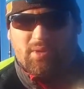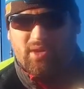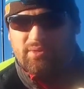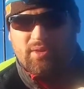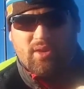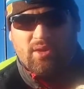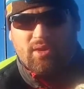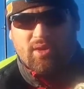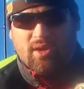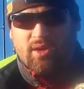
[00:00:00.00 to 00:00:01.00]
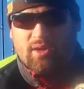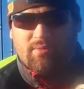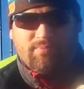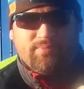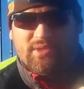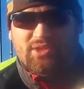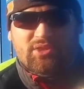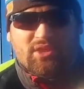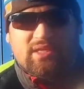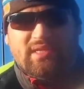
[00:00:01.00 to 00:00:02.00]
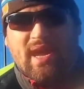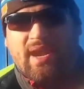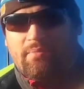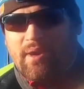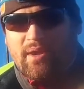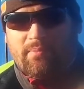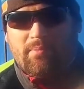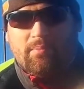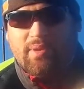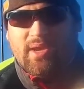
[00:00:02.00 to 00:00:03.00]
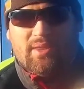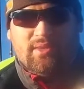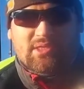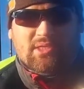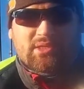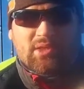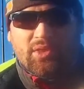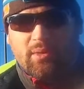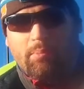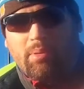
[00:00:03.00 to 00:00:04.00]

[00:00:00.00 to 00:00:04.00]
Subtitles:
but just a dynamite bait. This is in the